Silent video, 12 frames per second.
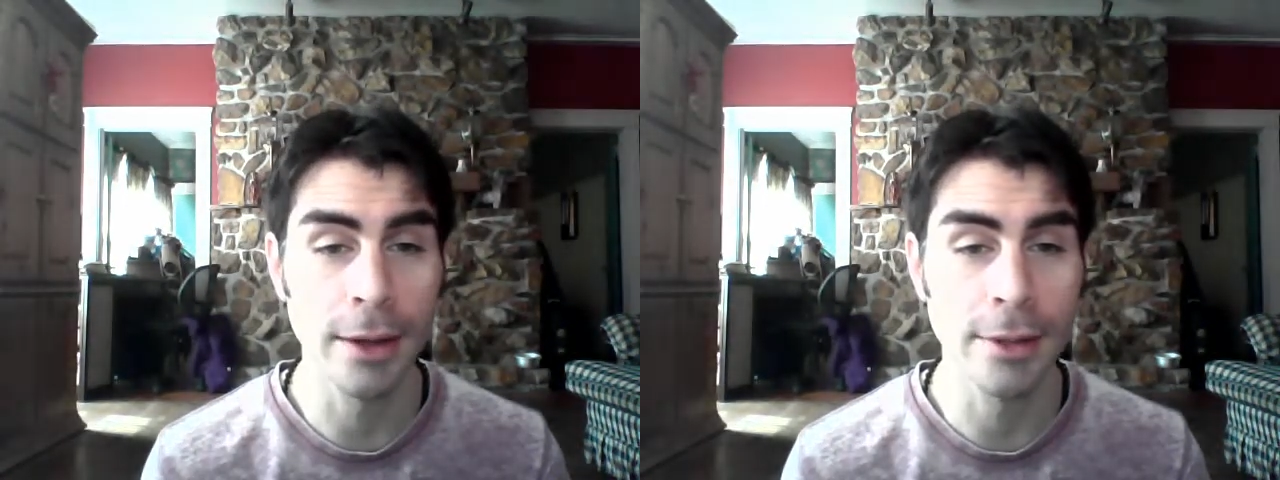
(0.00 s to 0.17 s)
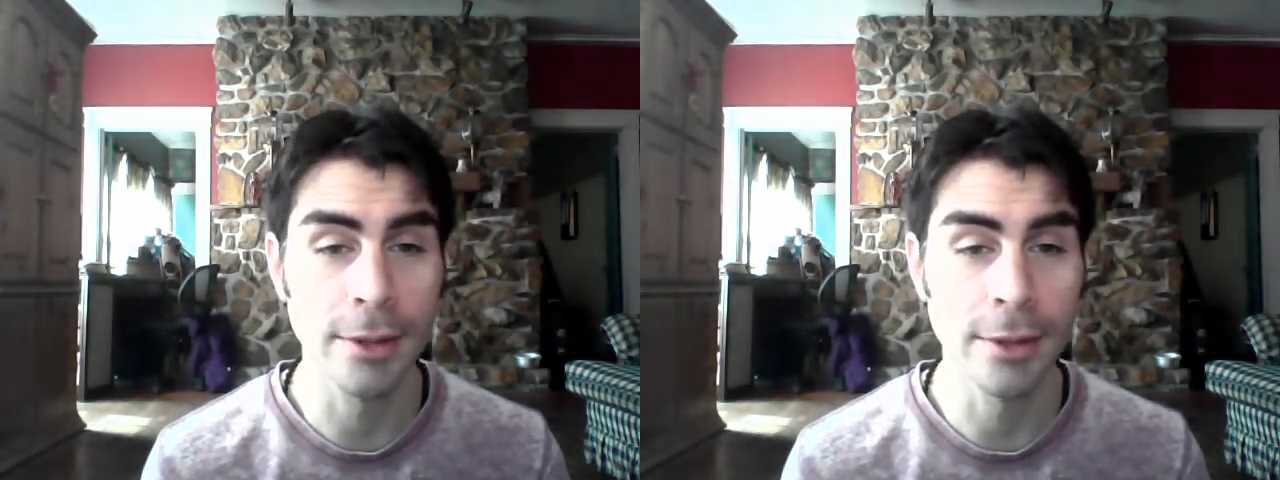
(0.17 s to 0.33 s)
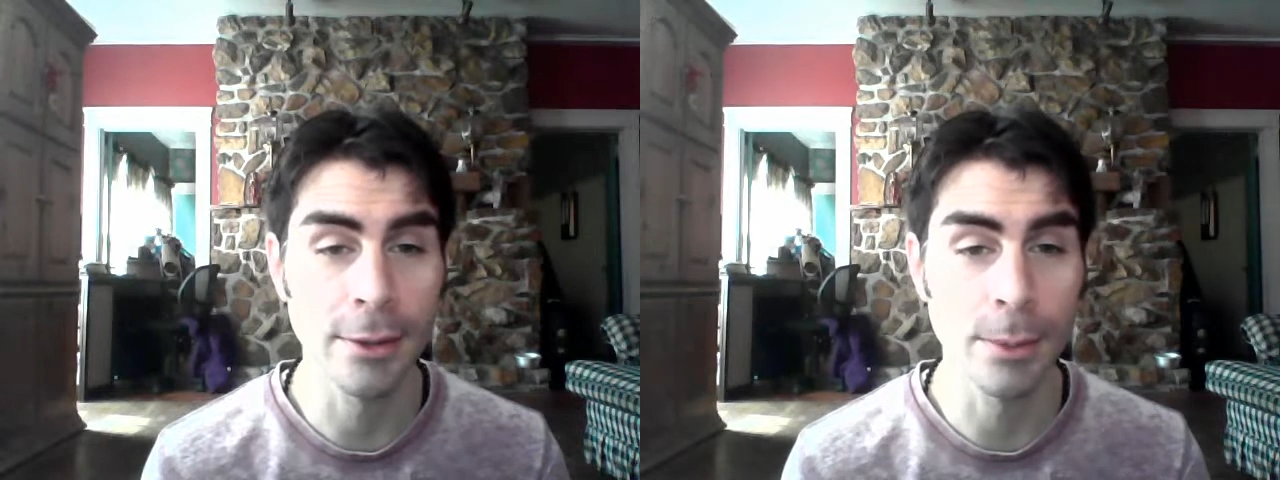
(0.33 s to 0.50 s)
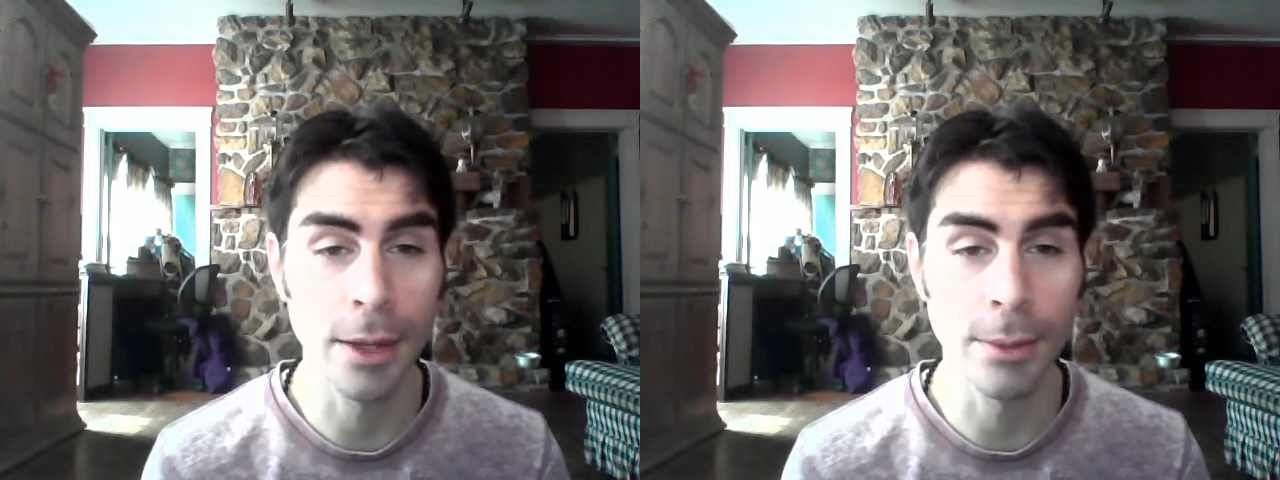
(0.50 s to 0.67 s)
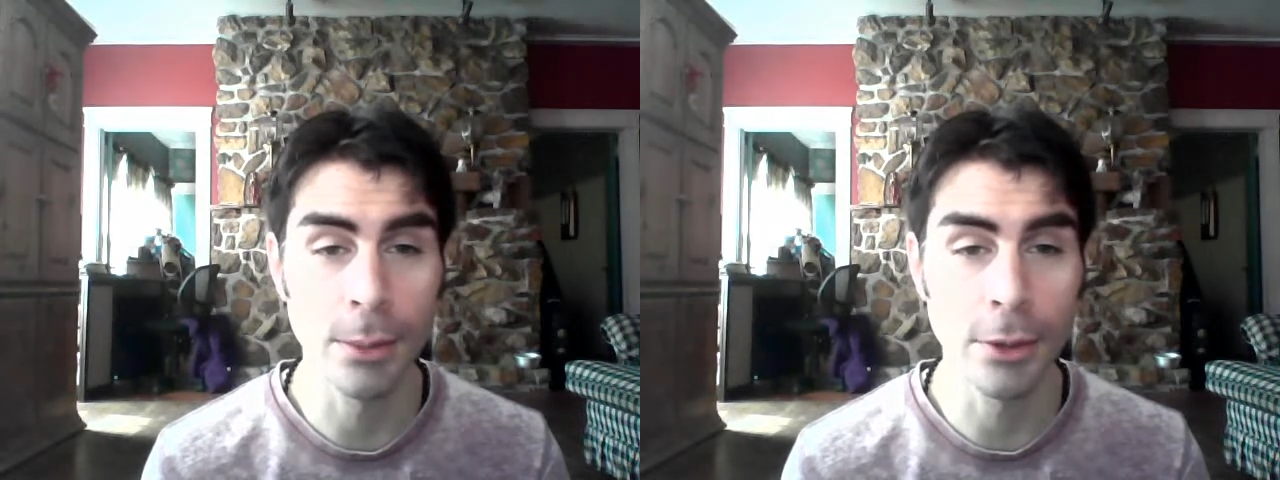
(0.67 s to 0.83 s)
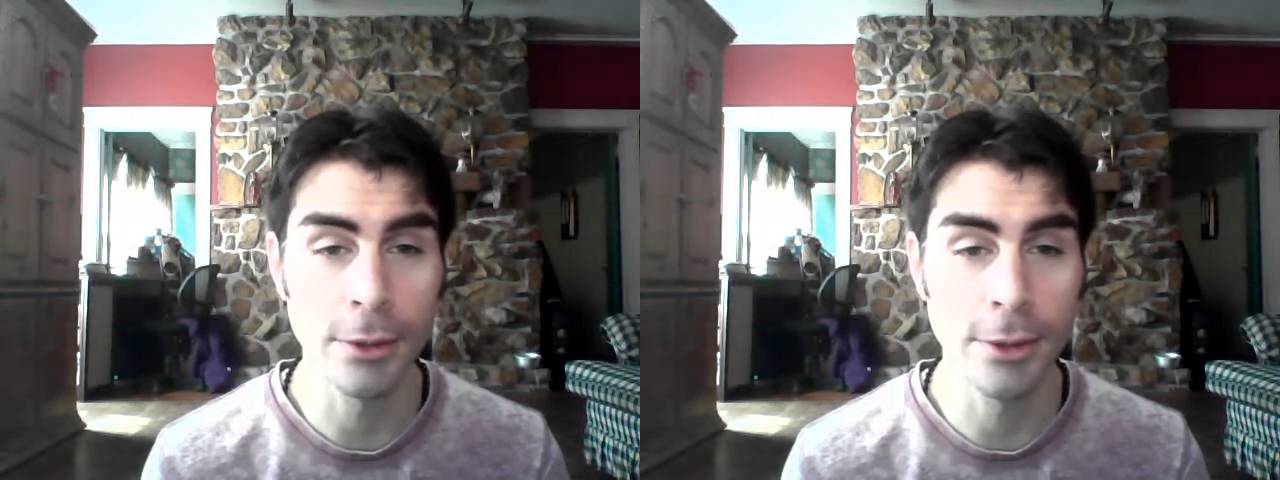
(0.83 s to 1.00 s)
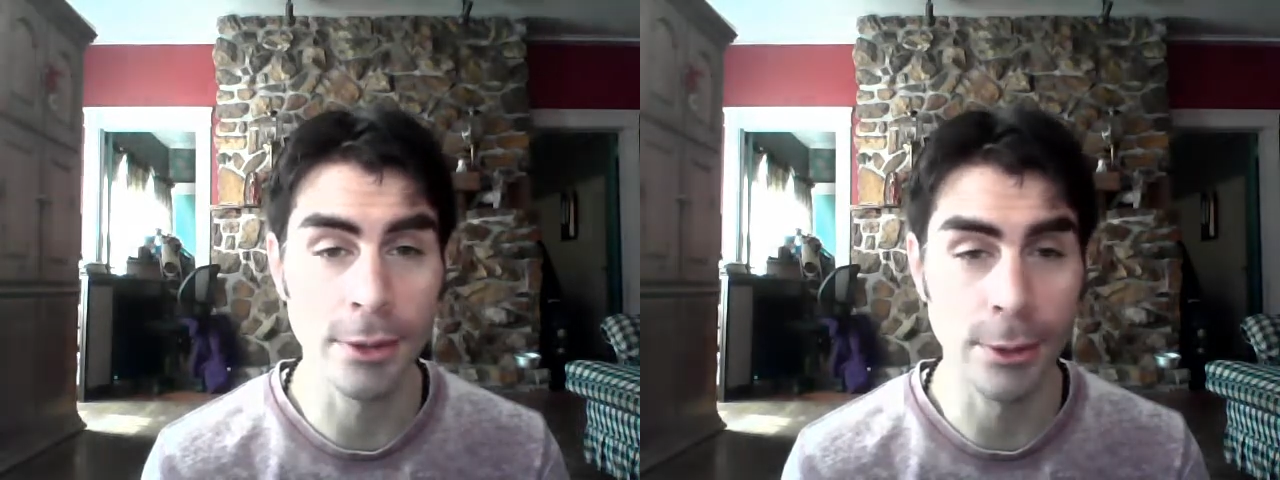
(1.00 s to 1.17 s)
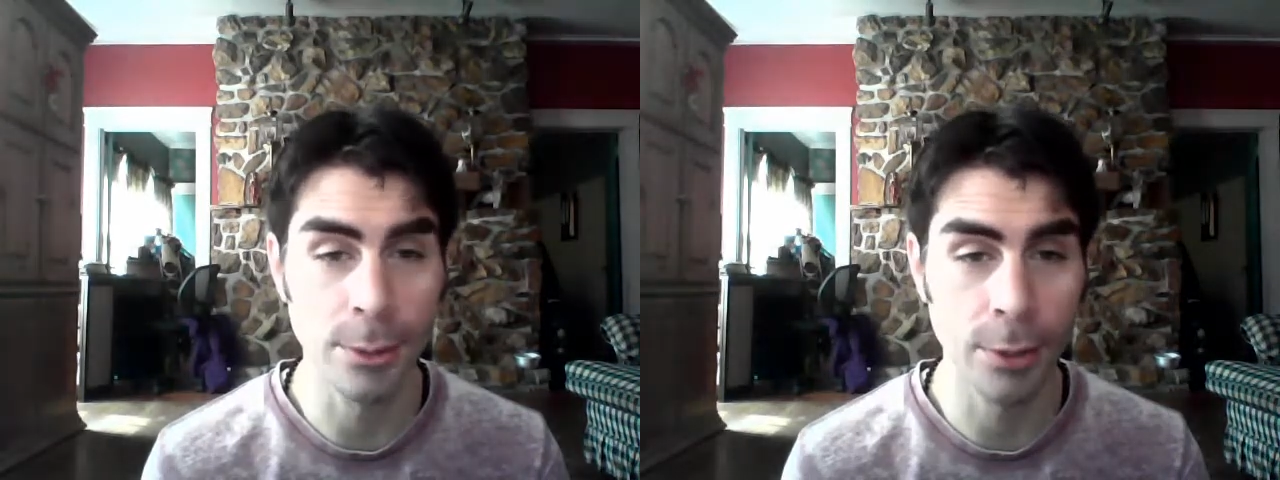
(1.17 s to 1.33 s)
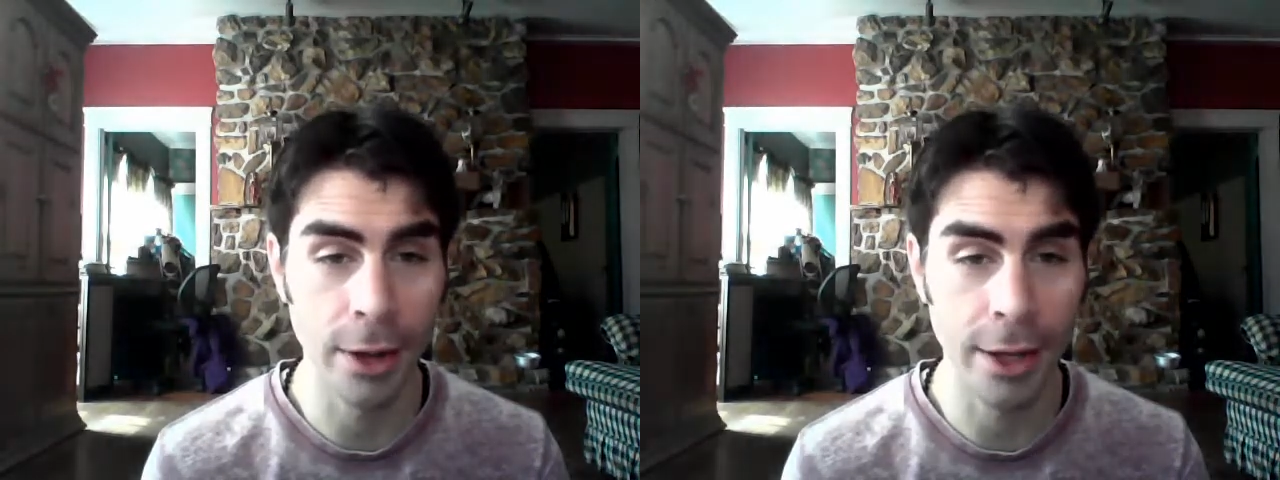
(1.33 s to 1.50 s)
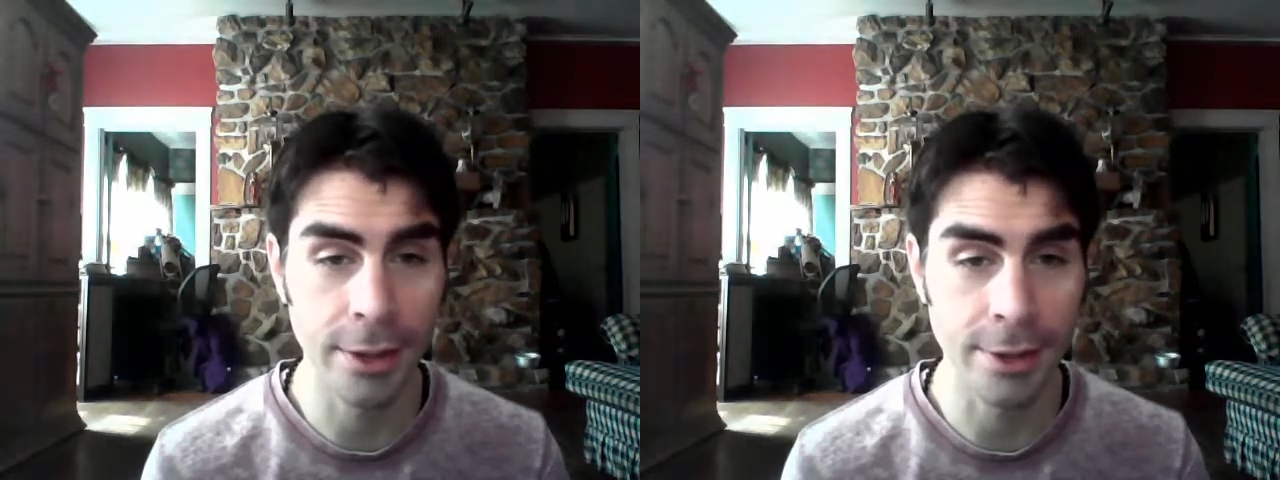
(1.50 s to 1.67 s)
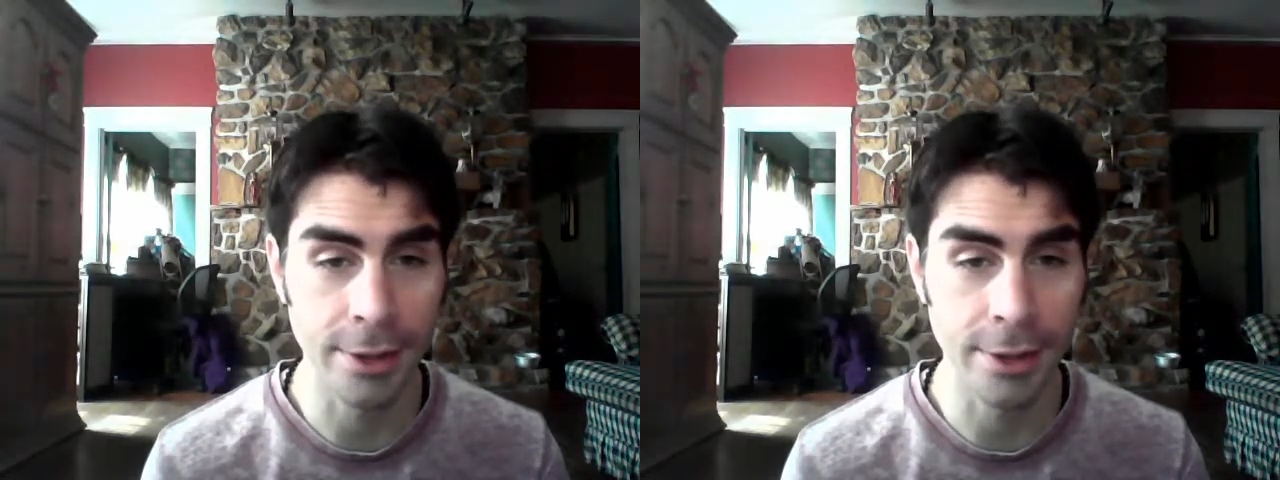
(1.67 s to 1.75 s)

my personal practice.